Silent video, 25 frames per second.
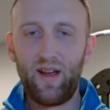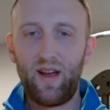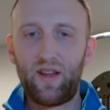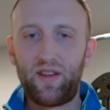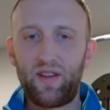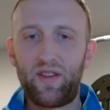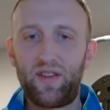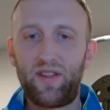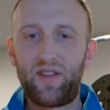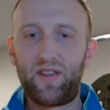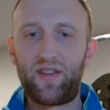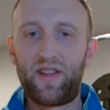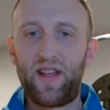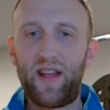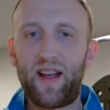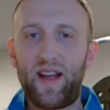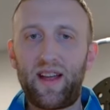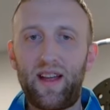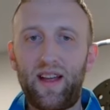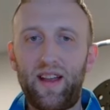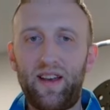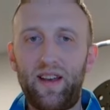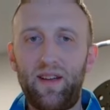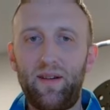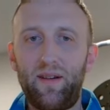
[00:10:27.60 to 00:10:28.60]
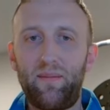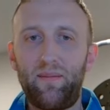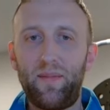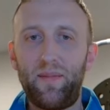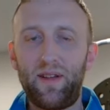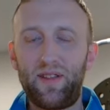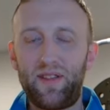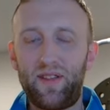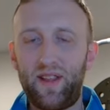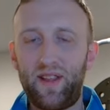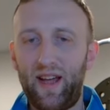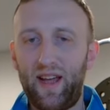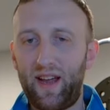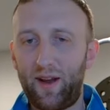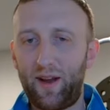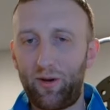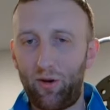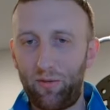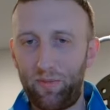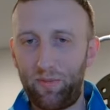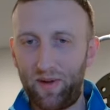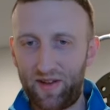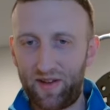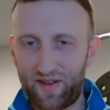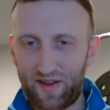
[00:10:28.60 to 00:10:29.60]
So the second mistake
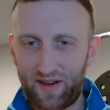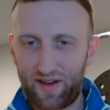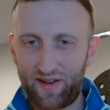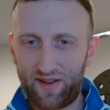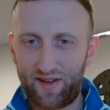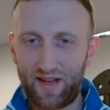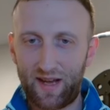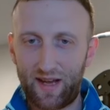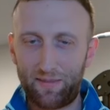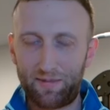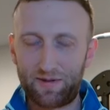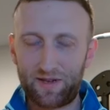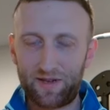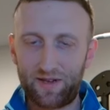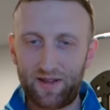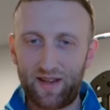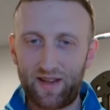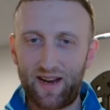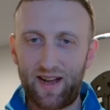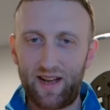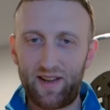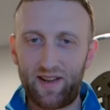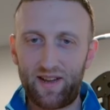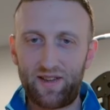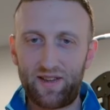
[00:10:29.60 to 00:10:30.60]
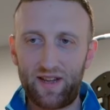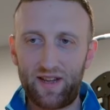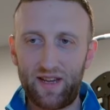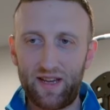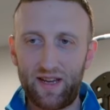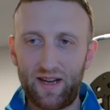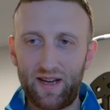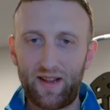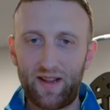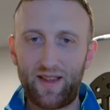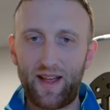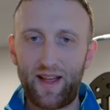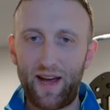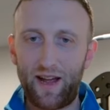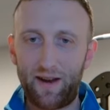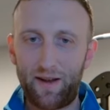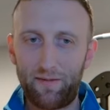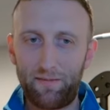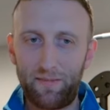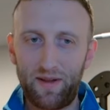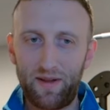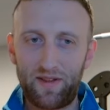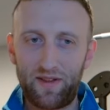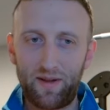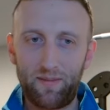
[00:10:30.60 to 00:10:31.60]
or misconception that I see a lot
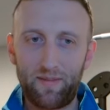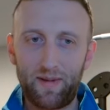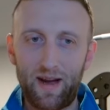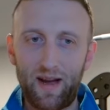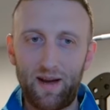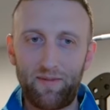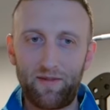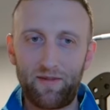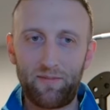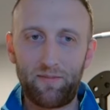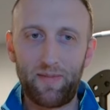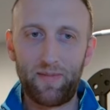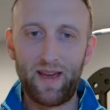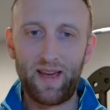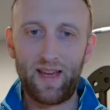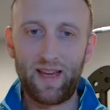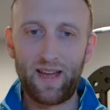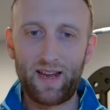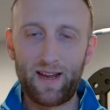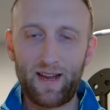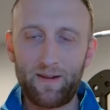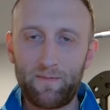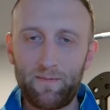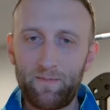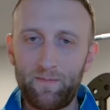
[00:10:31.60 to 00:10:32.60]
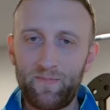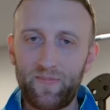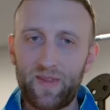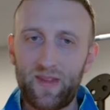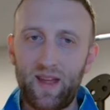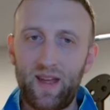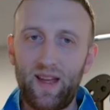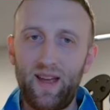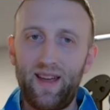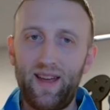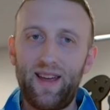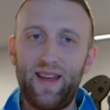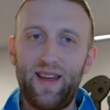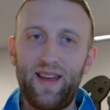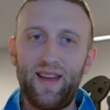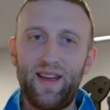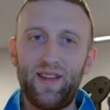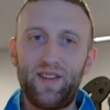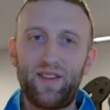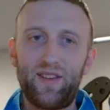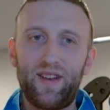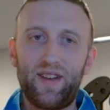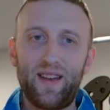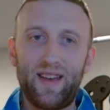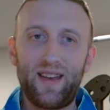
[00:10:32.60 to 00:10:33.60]
of busy moms make
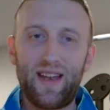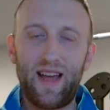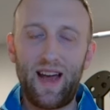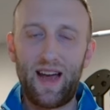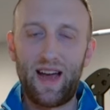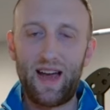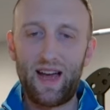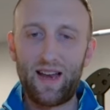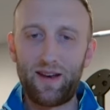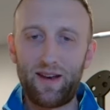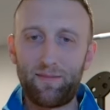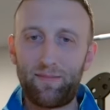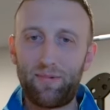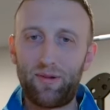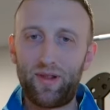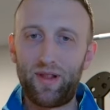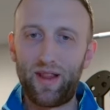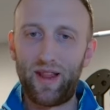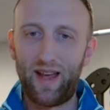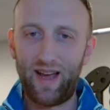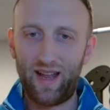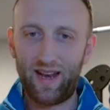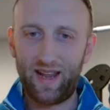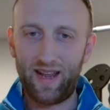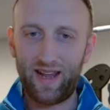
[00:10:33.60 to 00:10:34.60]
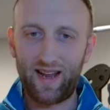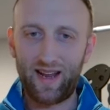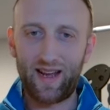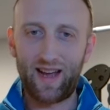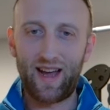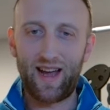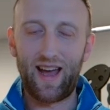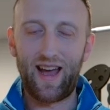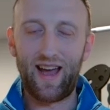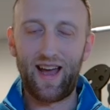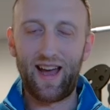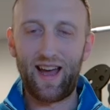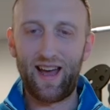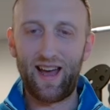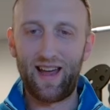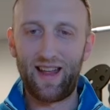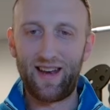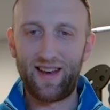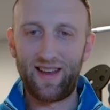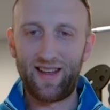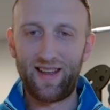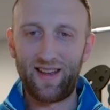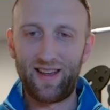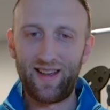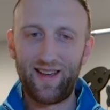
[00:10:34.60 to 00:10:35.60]
is not planning
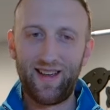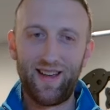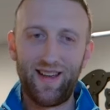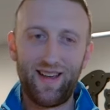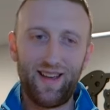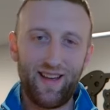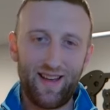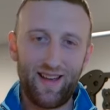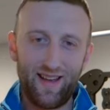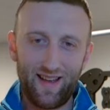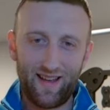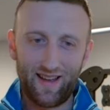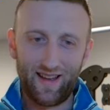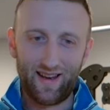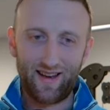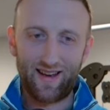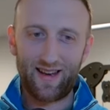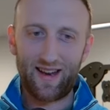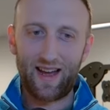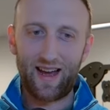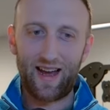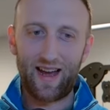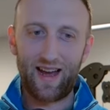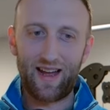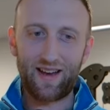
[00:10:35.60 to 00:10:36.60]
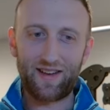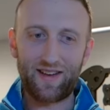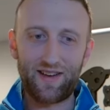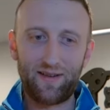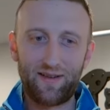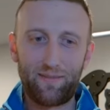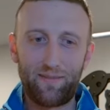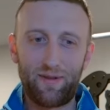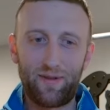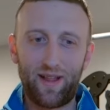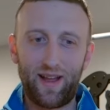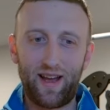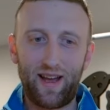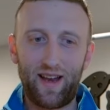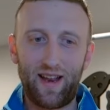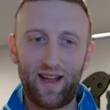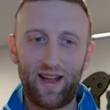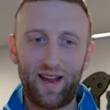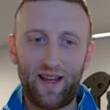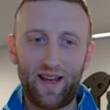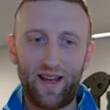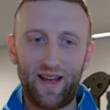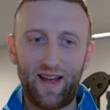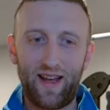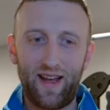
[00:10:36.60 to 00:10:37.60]
ahead. Not
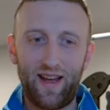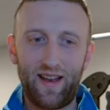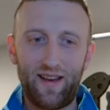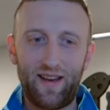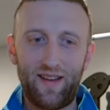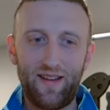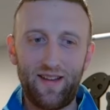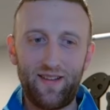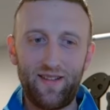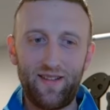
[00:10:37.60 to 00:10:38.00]
planning ahead.